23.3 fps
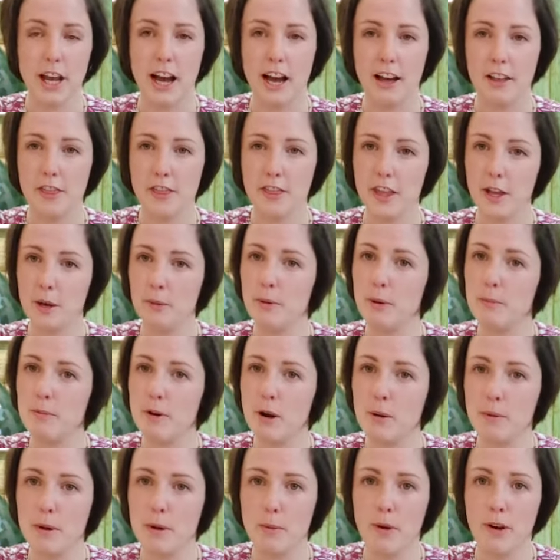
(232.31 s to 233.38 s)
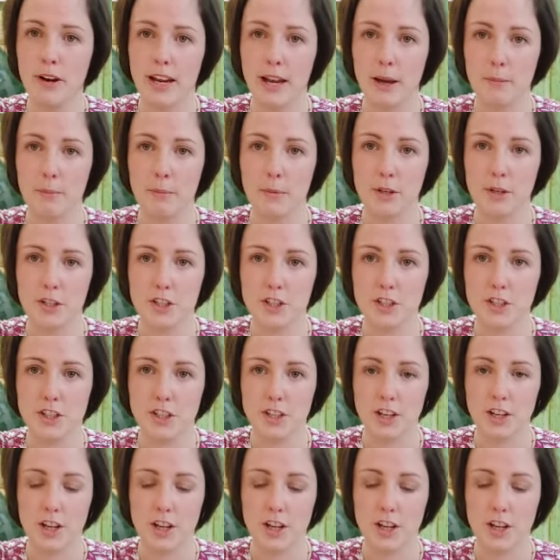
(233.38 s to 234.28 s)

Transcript: I think we probably won't get much,